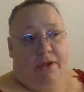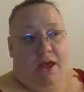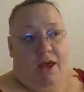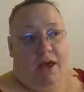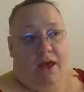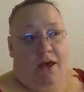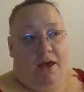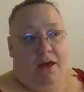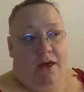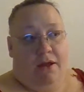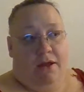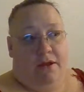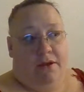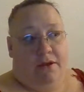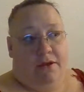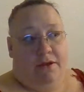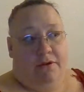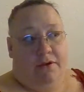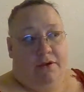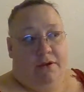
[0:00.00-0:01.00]

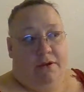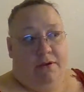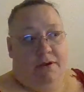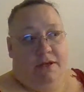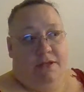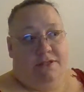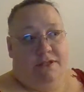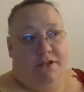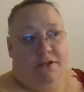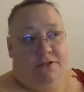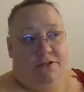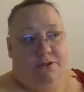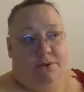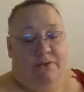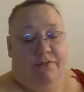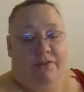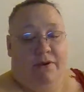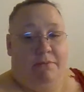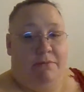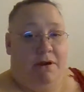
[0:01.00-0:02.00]
And it's also,
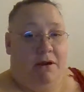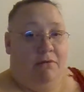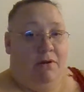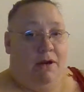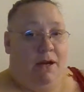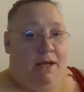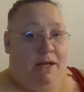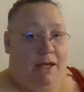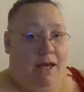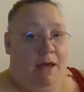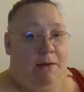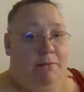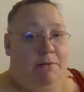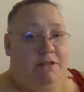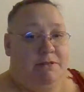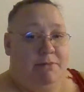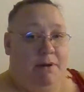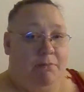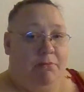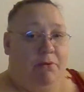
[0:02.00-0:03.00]
if I'm not running game,
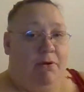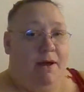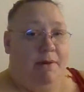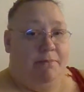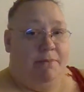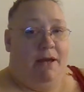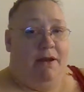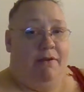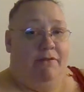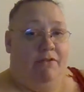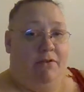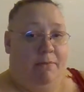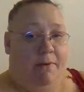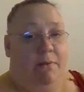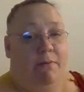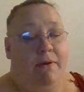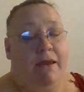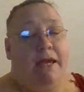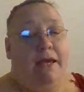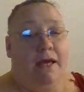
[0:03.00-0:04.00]
it's my prep night for my
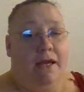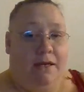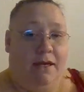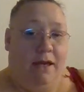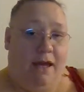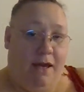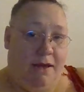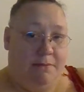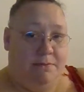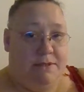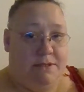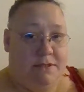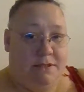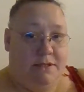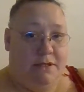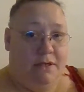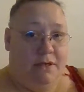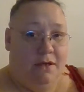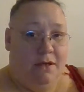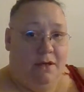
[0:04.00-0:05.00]
weekend
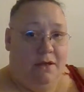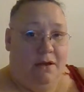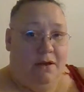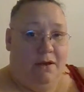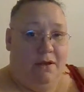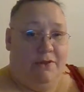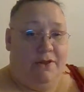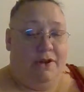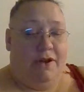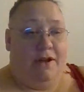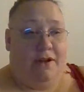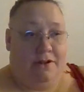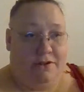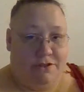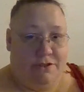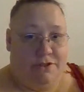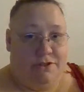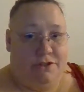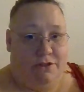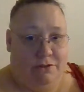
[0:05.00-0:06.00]
games that I
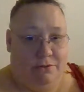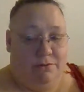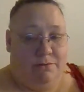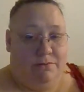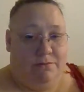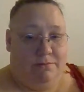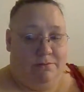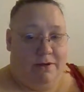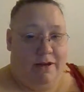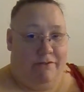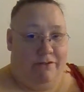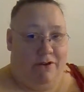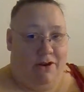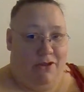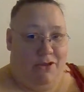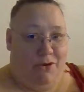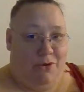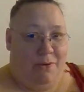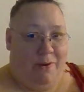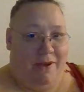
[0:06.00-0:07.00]
also do every
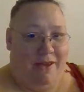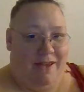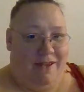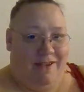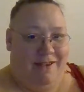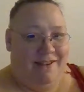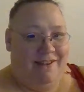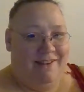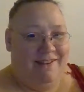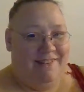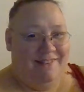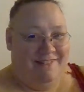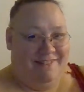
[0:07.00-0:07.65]
other week.